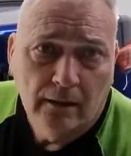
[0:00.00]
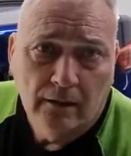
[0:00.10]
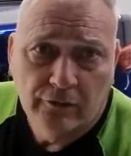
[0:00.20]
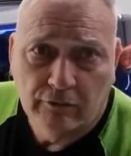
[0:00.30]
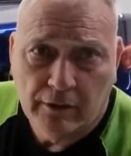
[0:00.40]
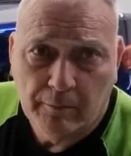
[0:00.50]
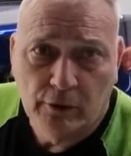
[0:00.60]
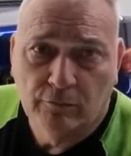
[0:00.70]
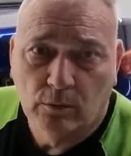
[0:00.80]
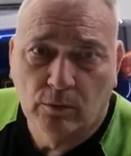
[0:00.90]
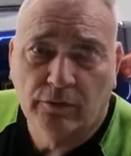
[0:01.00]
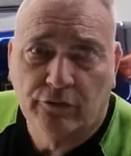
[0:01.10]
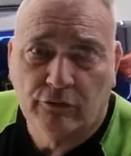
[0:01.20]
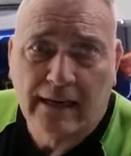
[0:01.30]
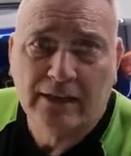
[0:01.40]
to remove all the
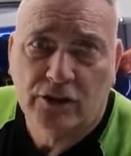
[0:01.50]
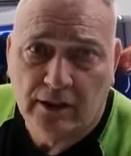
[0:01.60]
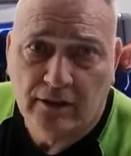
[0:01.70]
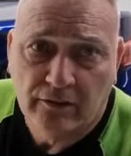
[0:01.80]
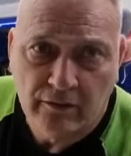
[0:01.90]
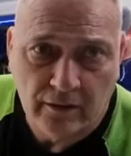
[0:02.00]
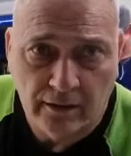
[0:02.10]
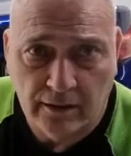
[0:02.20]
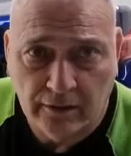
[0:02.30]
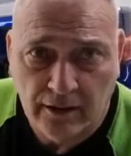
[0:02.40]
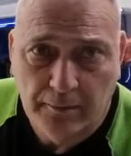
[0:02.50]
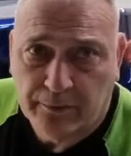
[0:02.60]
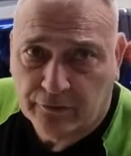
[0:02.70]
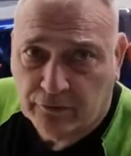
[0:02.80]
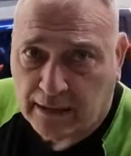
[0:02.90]
scratches and the
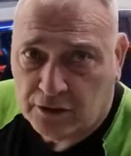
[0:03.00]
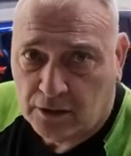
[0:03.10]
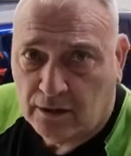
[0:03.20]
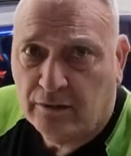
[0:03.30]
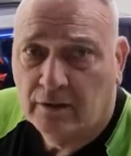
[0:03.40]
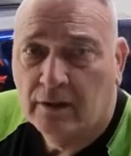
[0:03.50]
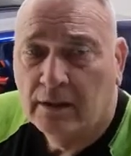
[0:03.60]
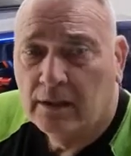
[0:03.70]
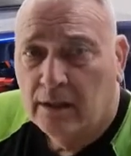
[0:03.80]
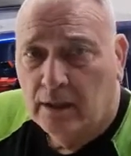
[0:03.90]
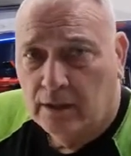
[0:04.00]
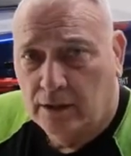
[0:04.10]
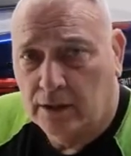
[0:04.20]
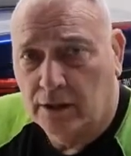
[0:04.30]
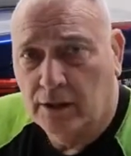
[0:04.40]
deeper scratches.
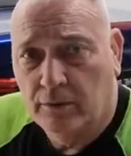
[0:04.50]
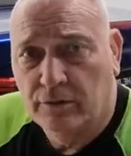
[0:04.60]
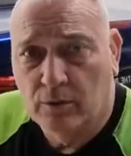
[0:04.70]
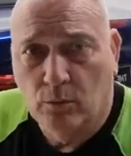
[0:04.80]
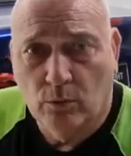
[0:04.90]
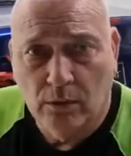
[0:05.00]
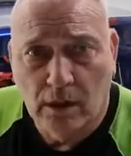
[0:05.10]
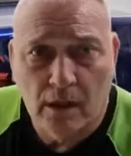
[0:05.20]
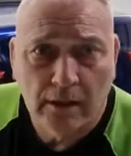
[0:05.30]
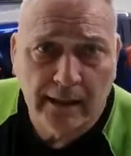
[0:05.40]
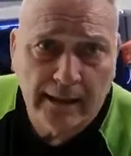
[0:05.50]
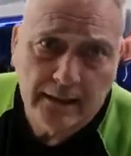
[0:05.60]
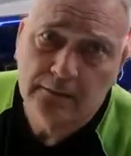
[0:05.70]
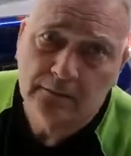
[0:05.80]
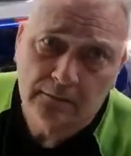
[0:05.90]
You can use the wool longer
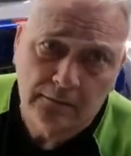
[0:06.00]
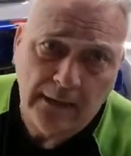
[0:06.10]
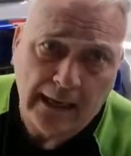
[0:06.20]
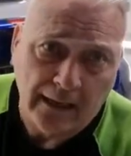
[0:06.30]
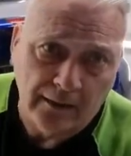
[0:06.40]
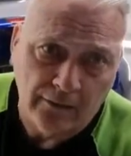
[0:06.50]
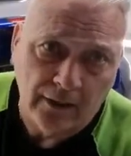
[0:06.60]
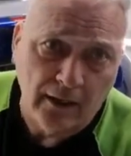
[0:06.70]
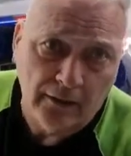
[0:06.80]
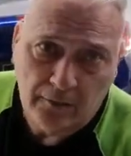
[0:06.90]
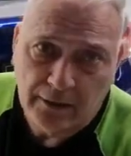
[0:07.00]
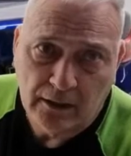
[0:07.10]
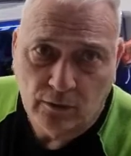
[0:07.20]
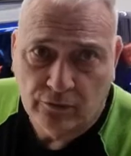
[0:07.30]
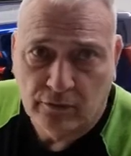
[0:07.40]
and harder
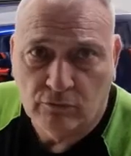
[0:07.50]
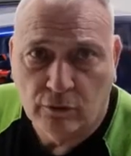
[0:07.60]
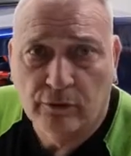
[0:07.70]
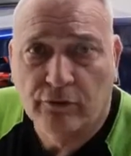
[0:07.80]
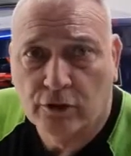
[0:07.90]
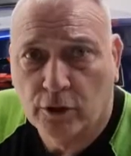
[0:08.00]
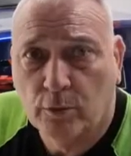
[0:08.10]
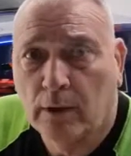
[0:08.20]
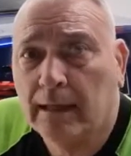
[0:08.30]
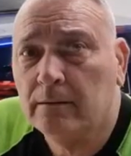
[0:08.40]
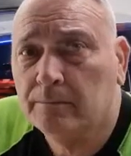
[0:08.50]
because it runs cooler